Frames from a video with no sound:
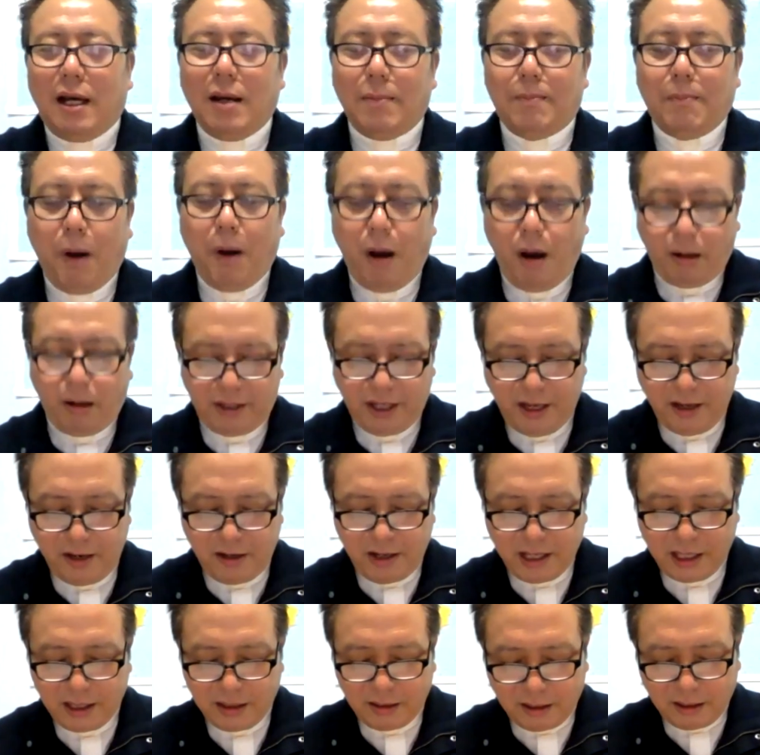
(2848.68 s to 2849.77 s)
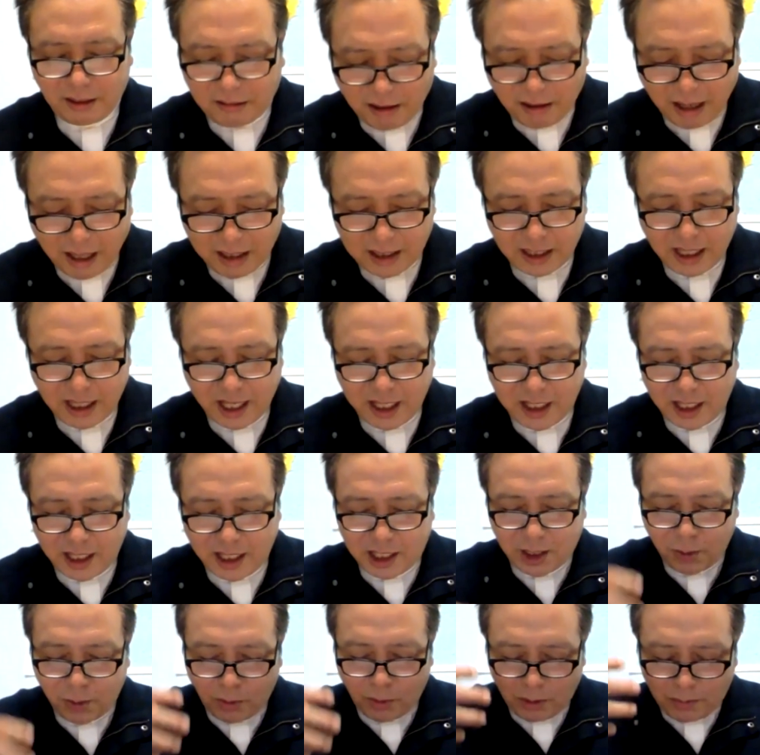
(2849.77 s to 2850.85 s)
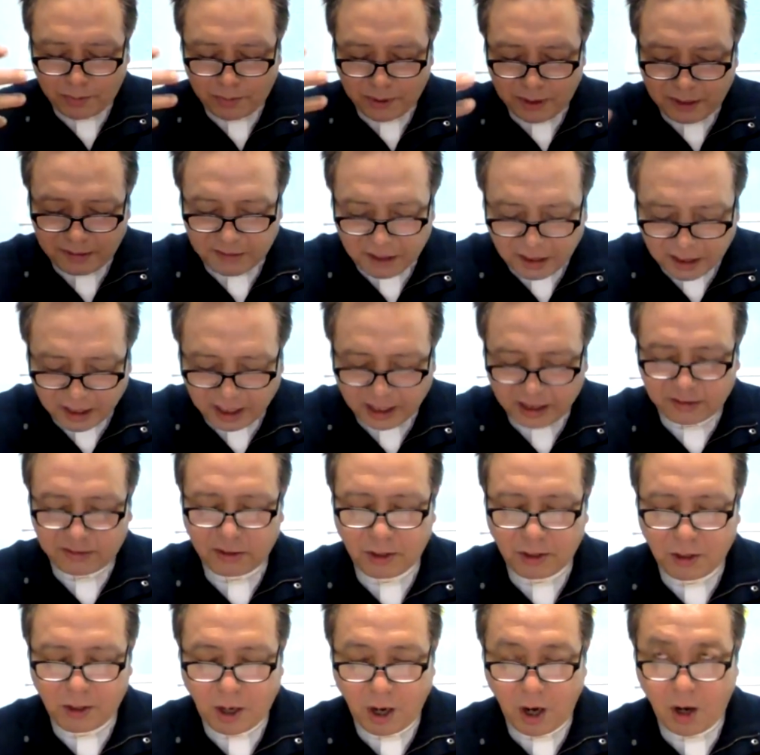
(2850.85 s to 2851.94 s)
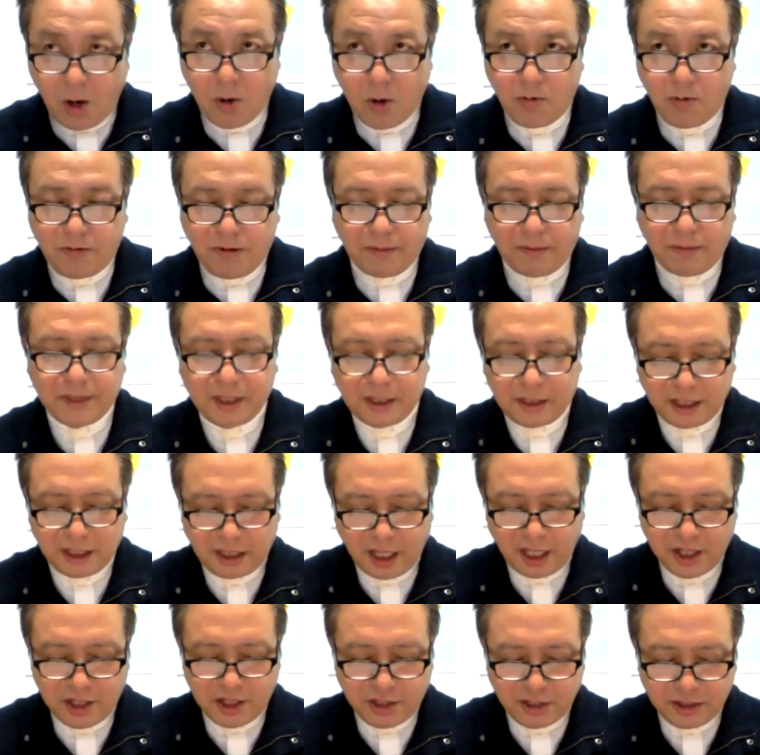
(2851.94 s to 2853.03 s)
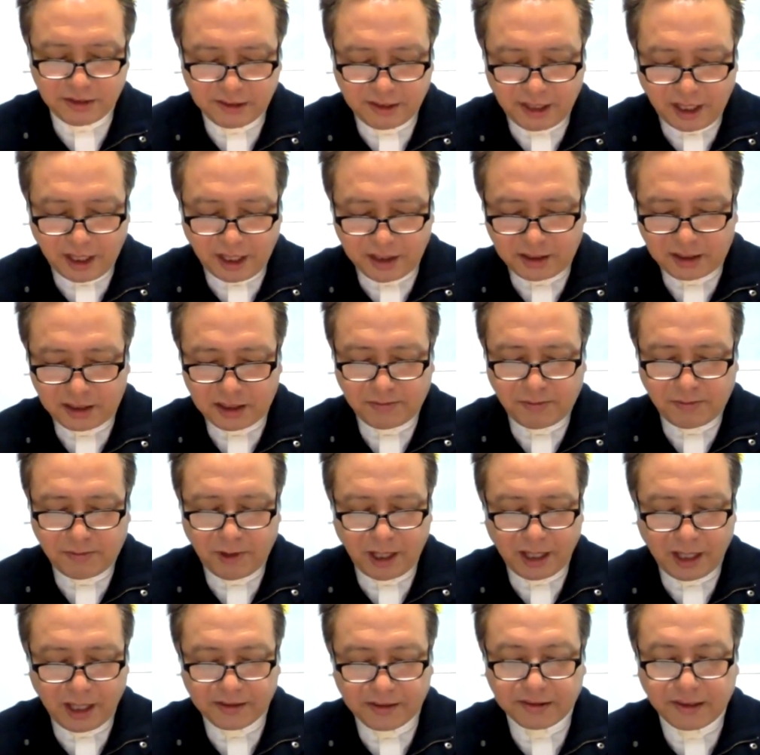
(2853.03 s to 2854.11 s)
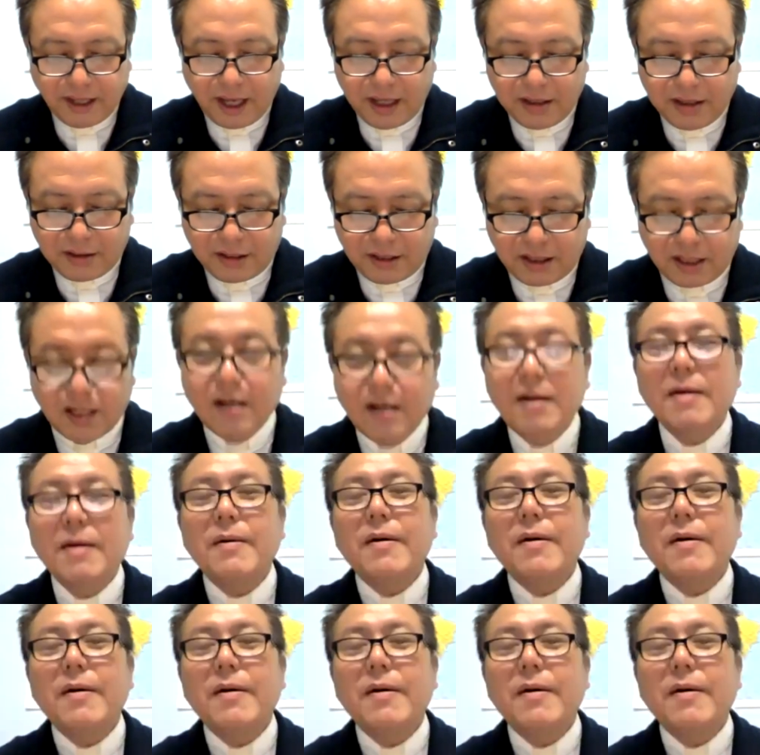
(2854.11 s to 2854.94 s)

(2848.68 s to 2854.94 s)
a bond hearing, granted, and then he will be let go from the detention center for Alexander.